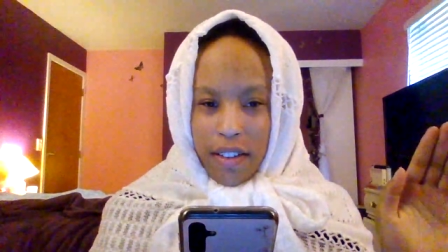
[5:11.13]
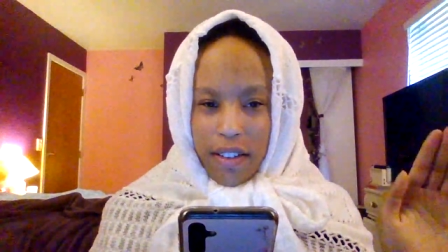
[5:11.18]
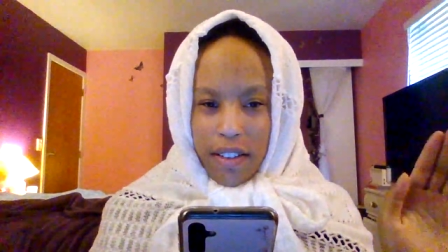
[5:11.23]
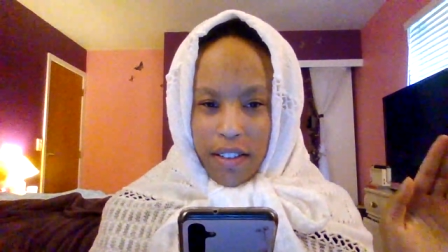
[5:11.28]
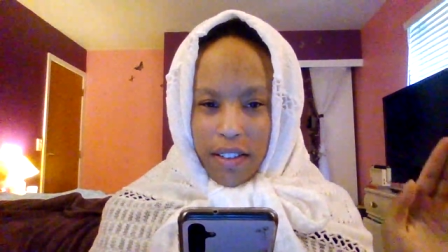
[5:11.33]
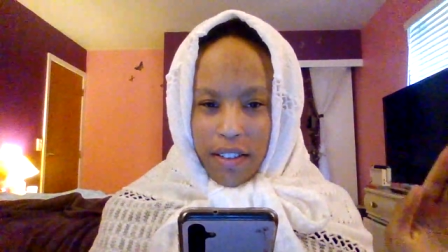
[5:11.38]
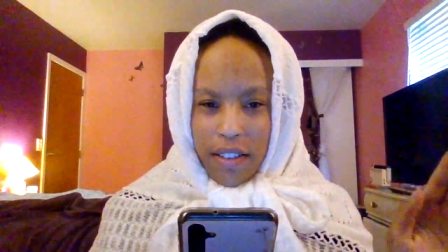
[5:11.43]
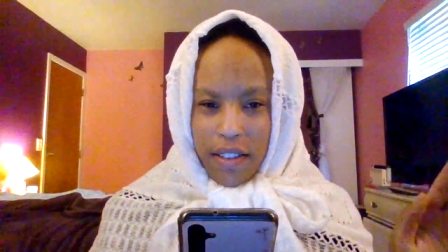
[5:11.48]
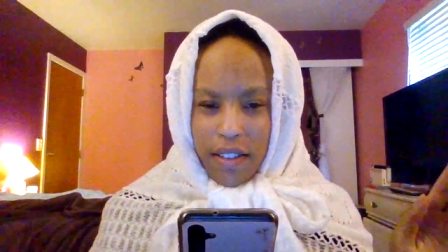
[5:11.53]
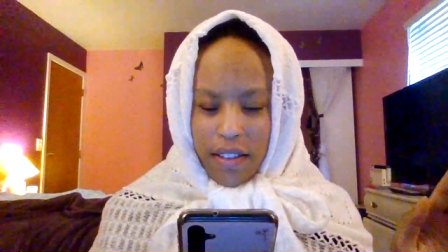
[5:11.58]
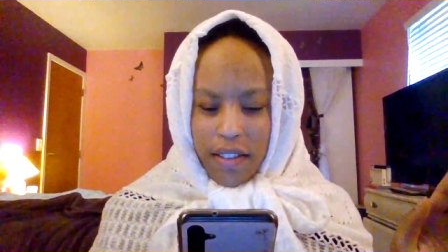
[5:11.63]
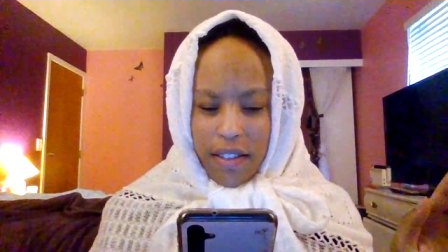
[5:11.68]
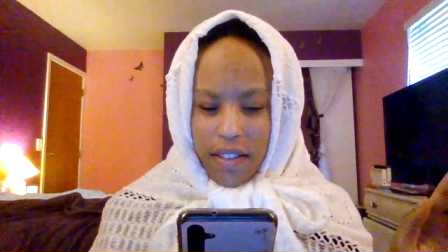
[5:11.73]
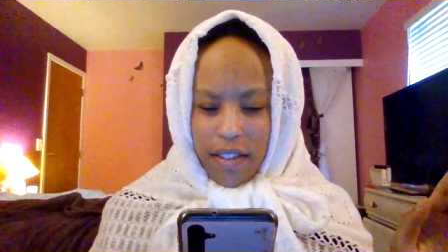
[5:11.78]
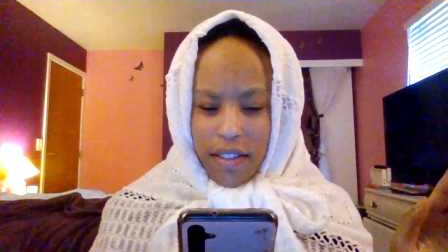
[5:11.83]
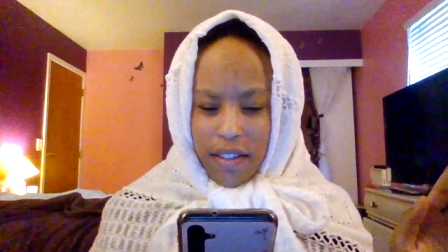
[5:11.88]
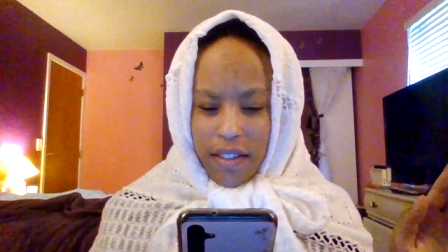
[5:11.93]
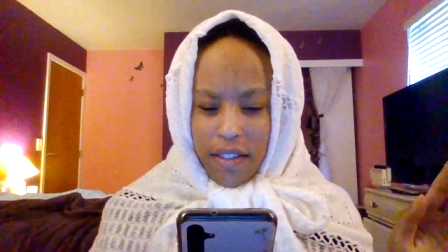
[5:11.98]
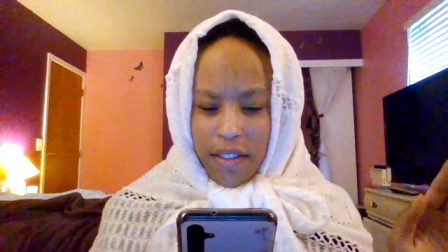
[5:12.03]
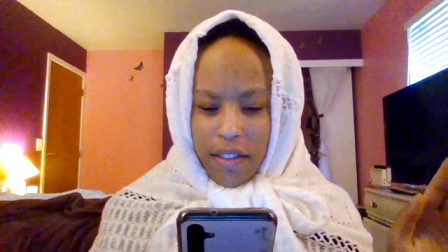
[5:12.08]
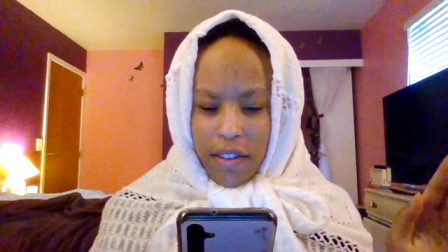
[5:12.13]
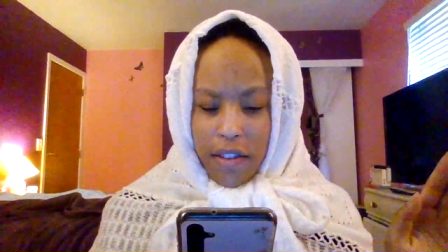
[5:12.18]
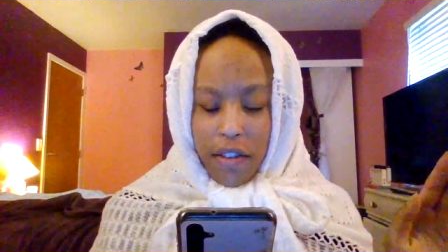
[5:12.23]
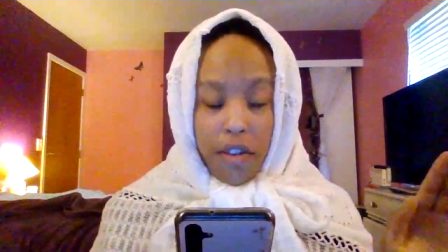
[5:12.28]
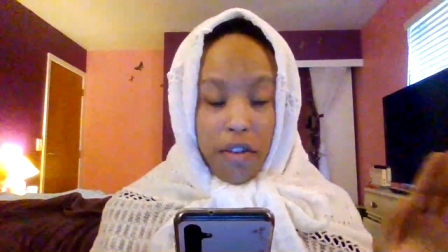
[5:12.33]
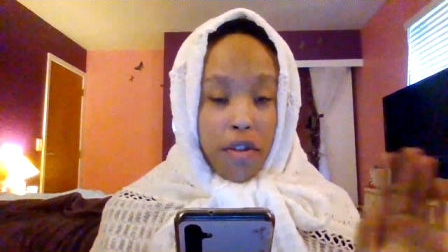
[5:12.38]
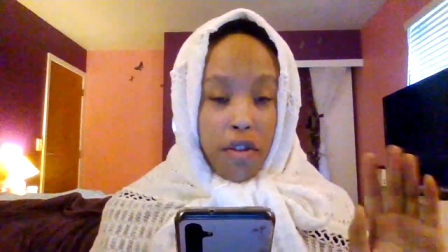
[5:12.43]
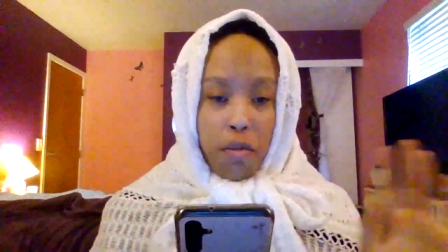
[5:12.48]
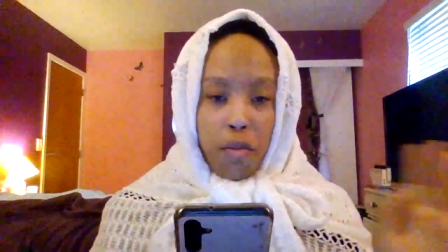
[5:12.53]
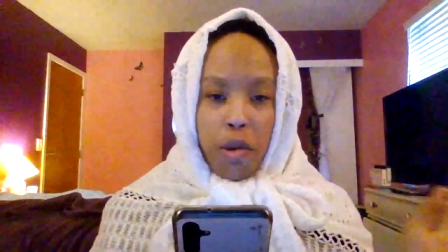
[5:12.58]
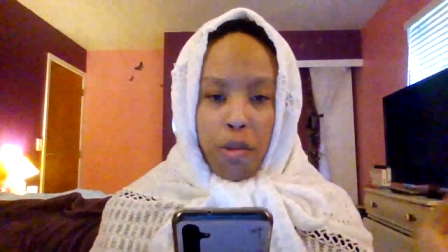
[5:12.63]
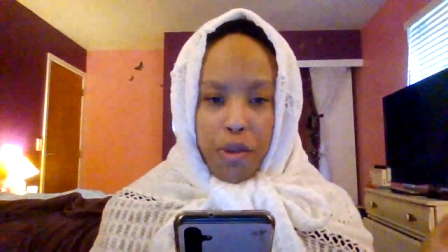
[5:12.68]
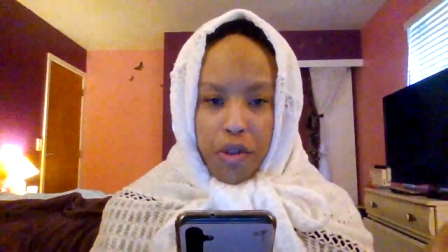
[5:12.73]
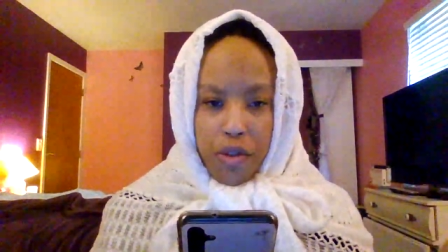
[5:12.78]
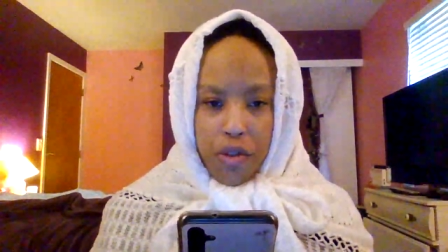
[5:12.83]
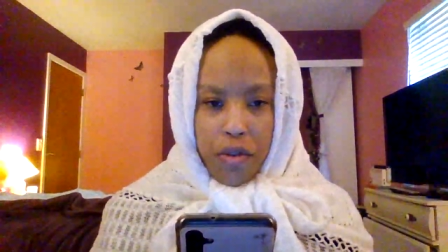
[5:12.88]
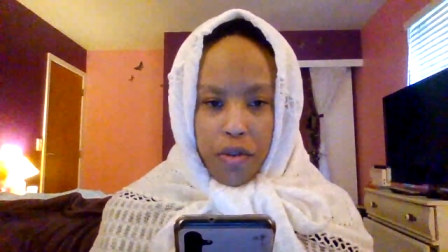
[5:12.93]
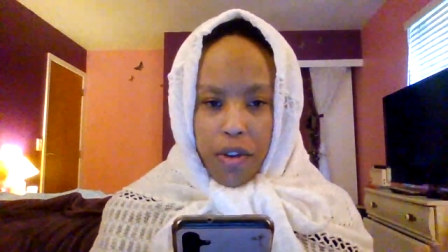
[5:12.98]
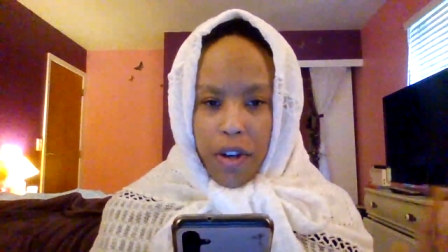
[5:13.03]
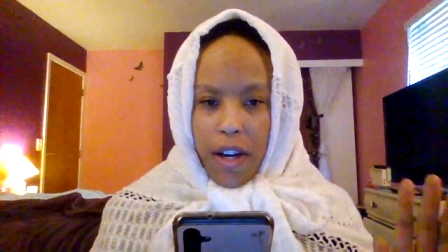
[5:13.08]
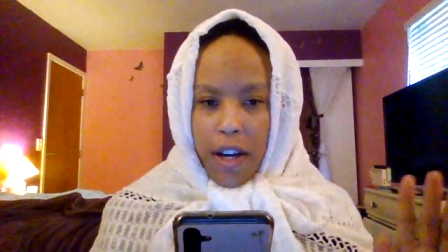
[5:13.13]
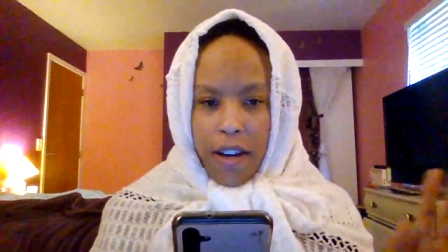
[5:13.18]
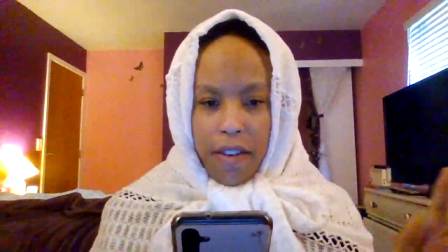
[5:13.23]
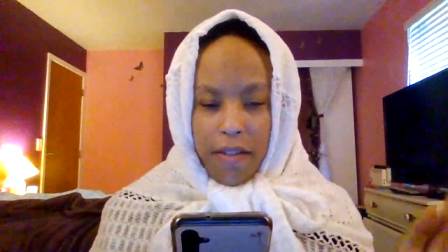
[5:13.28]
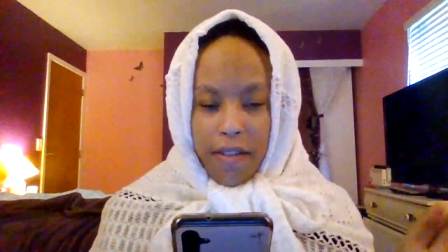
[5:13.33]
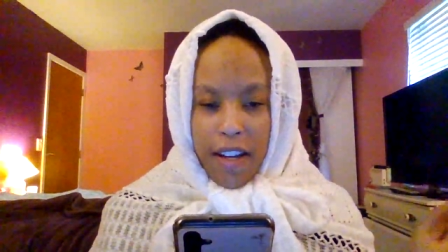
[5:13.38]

the the woman Tsugai.